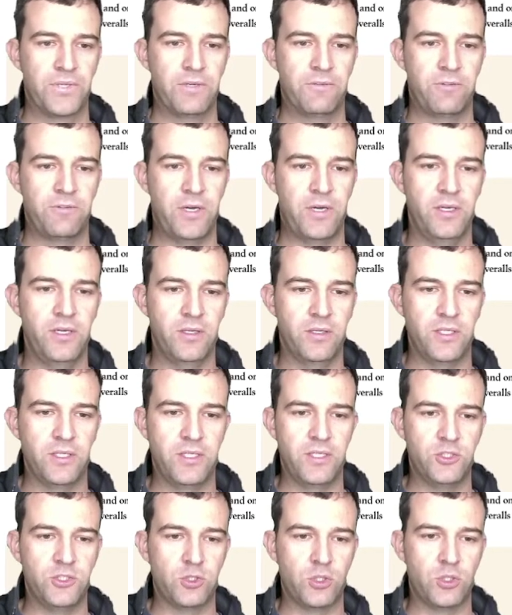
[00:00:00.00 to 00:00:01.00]
Finally
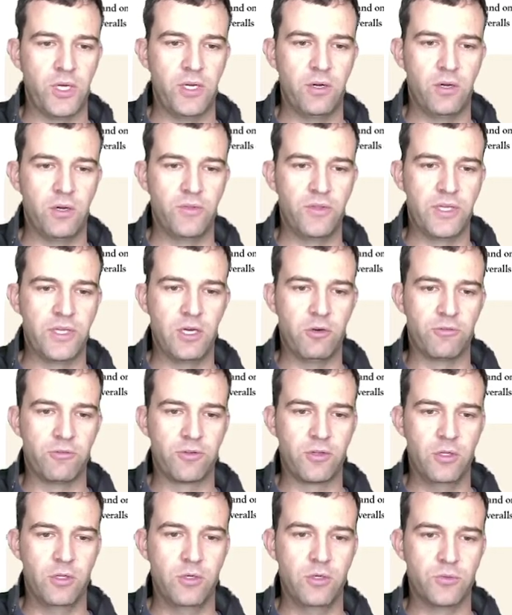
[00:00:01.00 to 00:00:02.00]
he tried on the elf
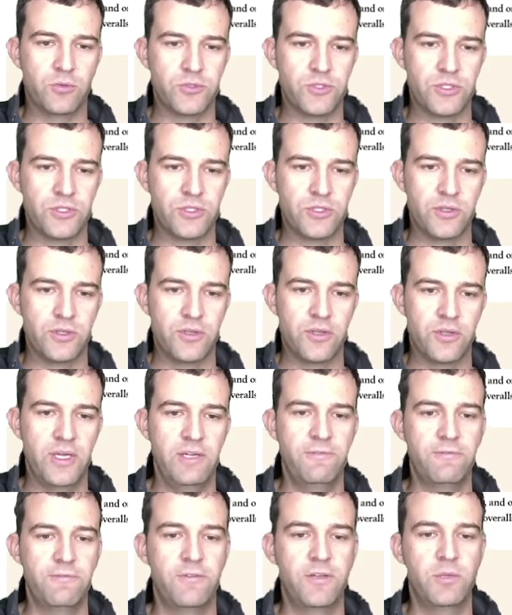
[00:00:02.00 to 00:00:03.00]
clothes. They
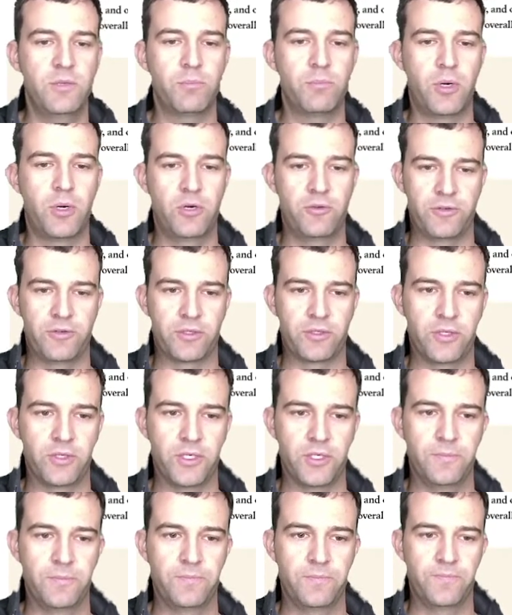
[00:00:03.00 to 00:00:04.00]
fit
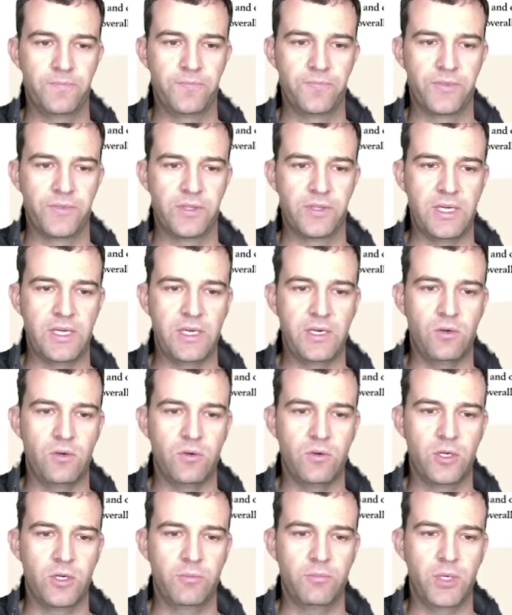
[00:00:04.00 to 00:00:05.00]
perfectly. Now
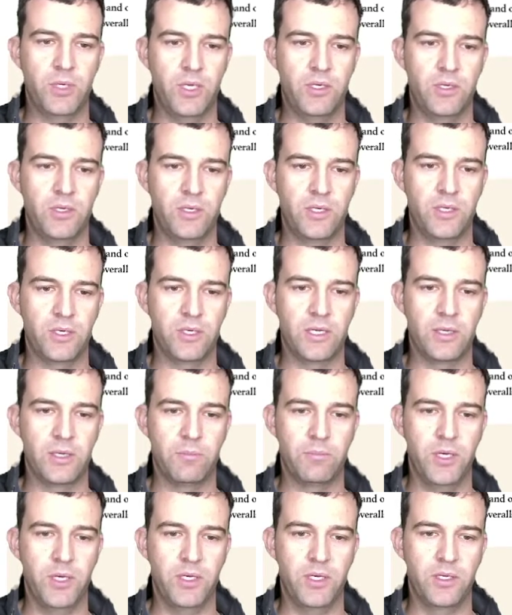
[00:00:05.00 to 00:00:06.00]
unbuttoning and
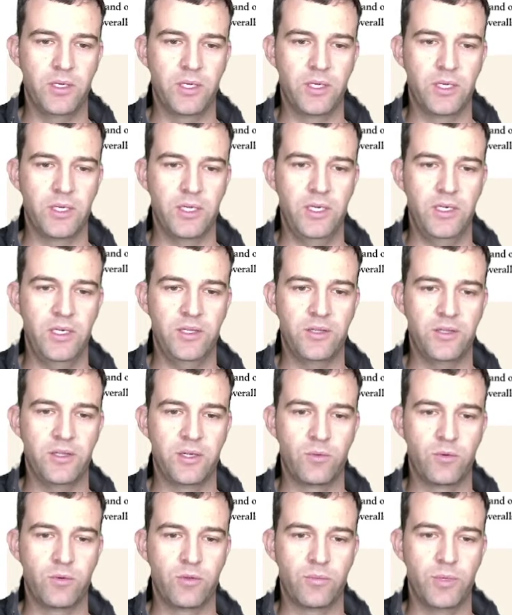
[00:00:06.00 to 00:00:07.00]
buttoning
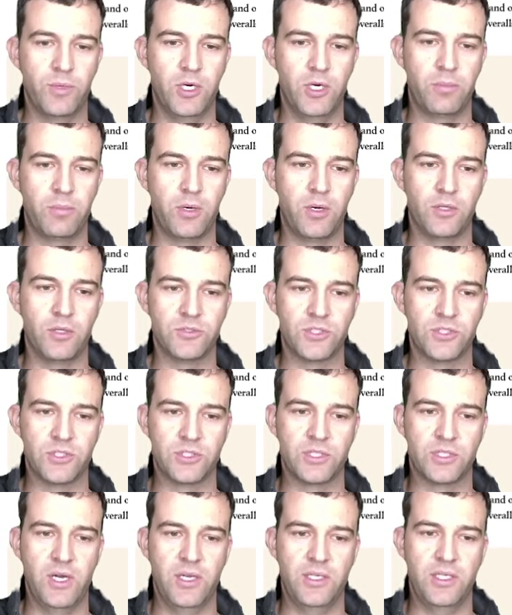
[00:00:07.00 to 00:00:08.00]
anything with bear paws is
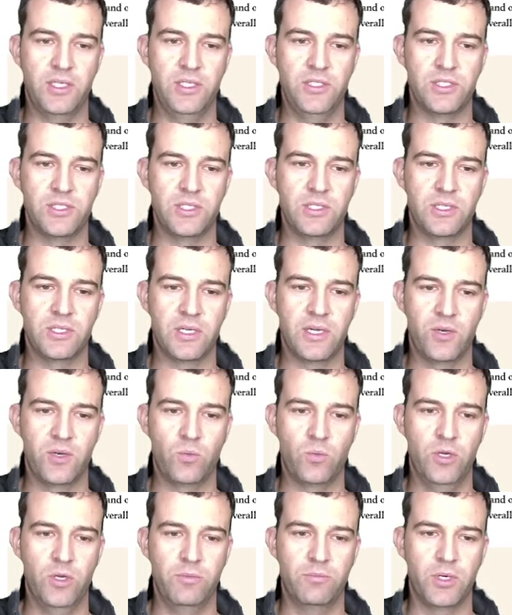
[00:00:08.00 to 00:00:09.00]
not easy, and
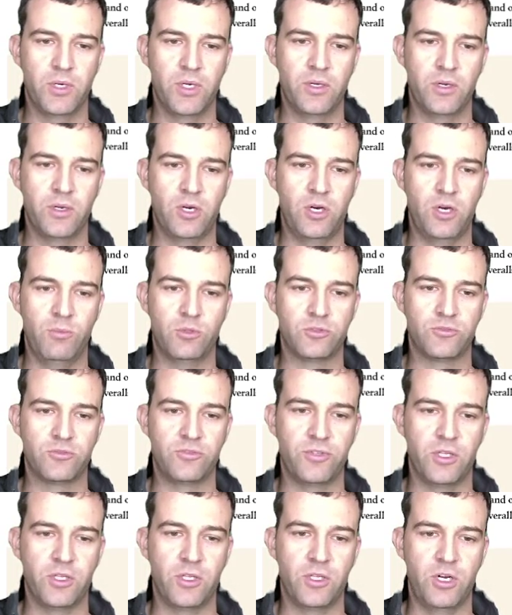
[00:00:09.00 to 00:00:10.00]
one button almost
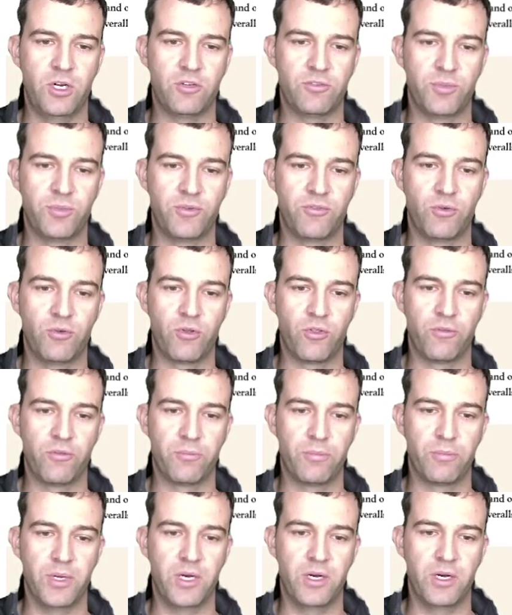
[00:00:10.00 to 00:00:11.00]
fell off before the
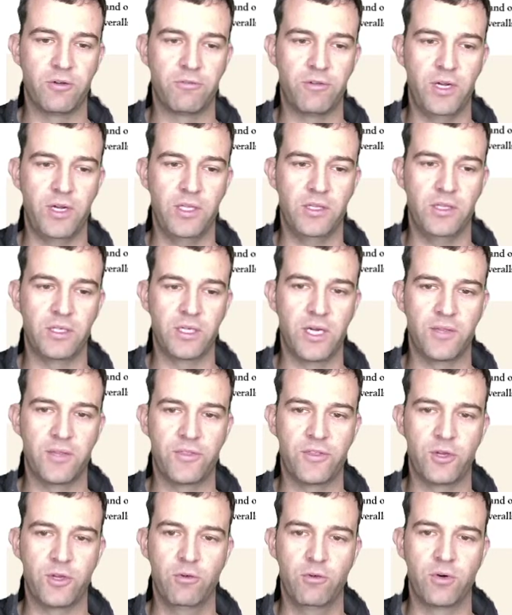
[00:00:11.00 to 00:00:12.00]
bear finally got
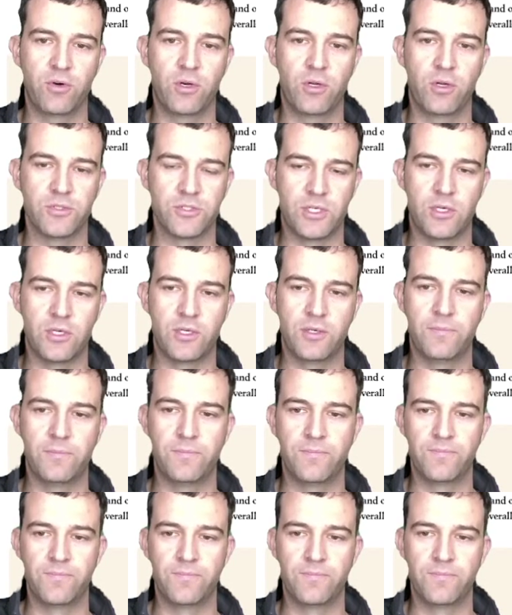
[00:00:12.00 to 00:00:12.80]
the overalls on.